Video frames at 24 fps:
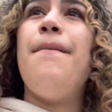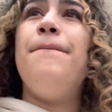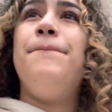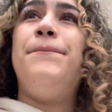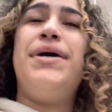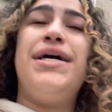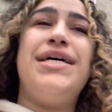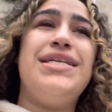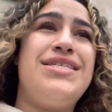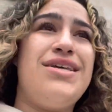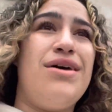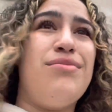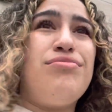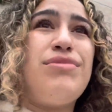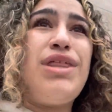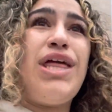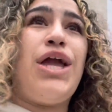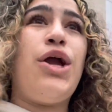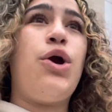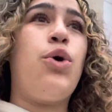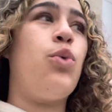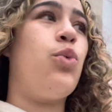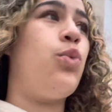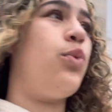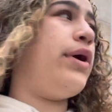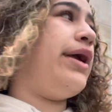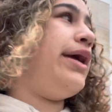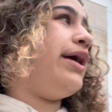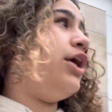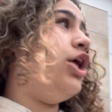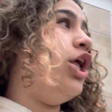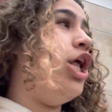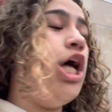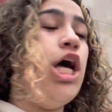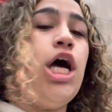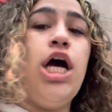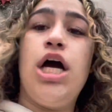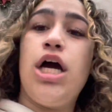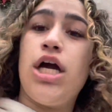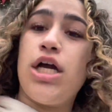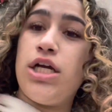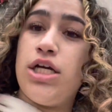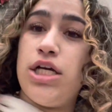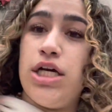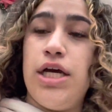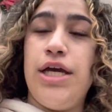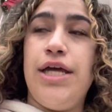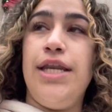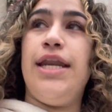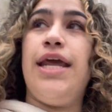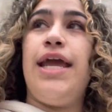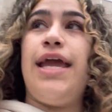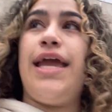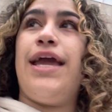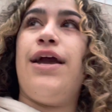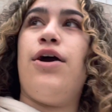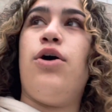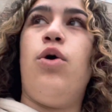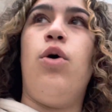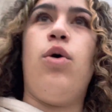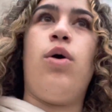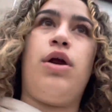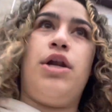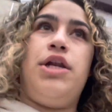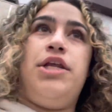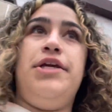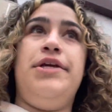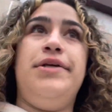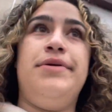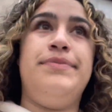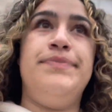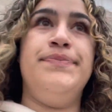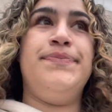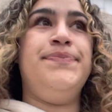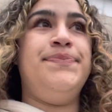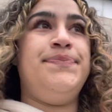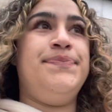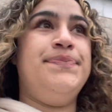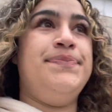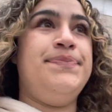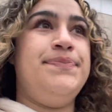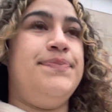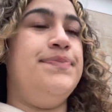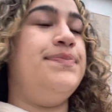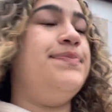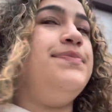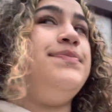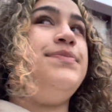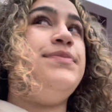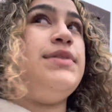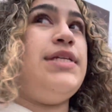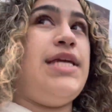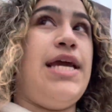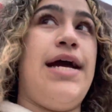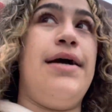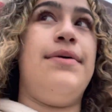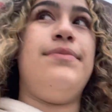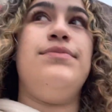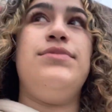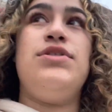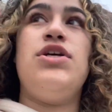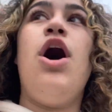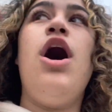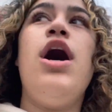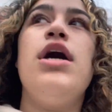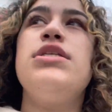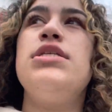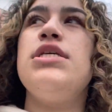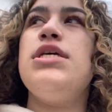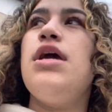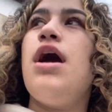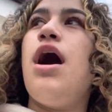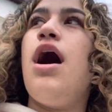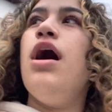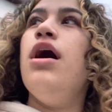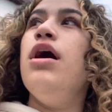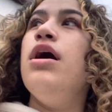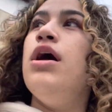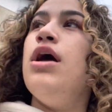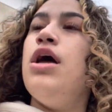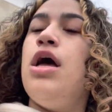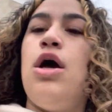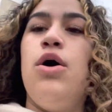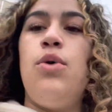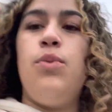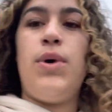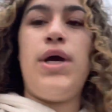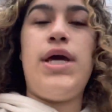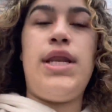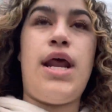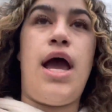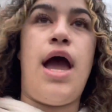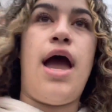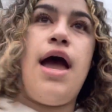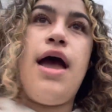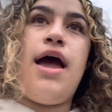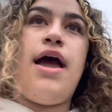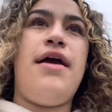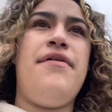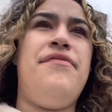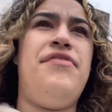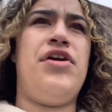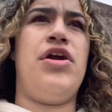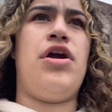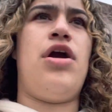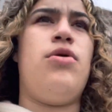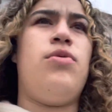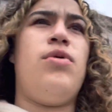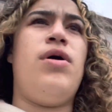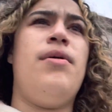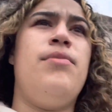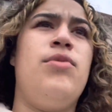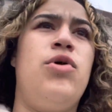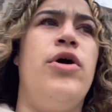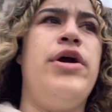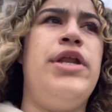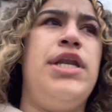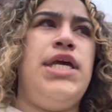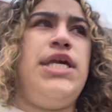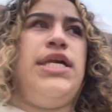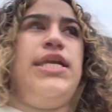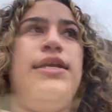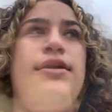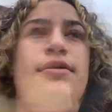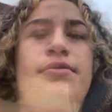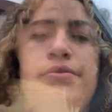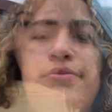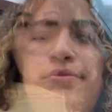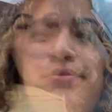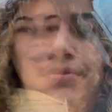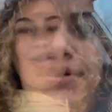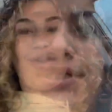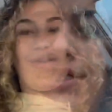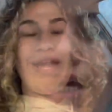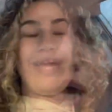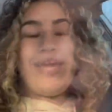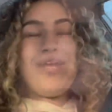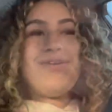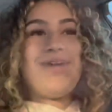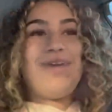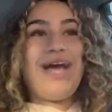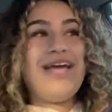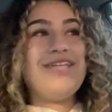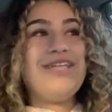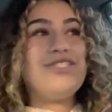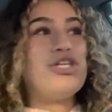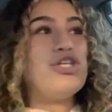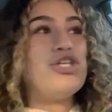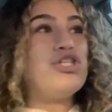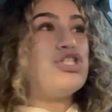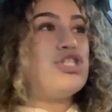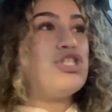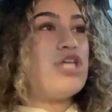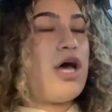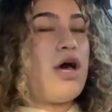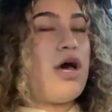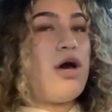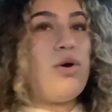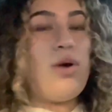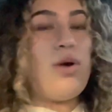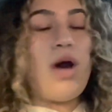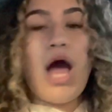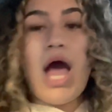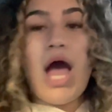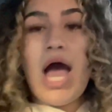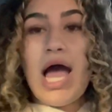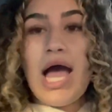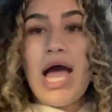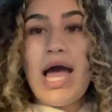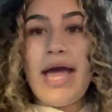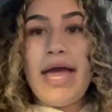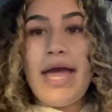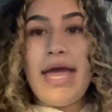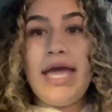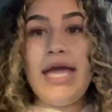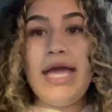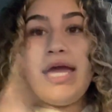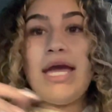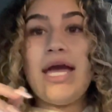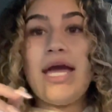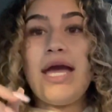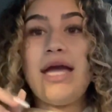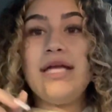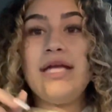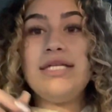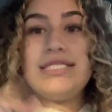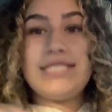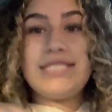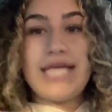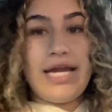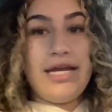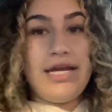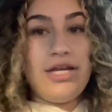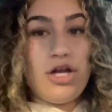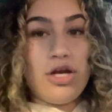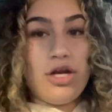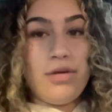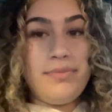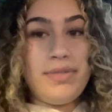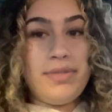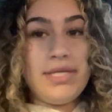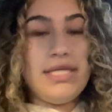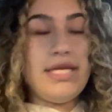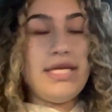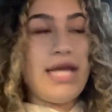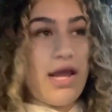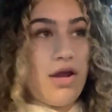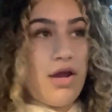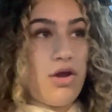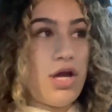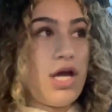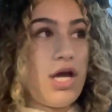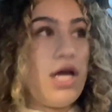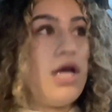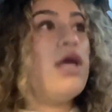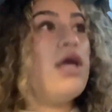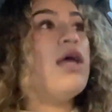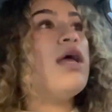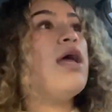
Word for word: but something real good and hearty yeah so i'll see y'all when i figure out where i'm going to eat all right you guys so i decided on panera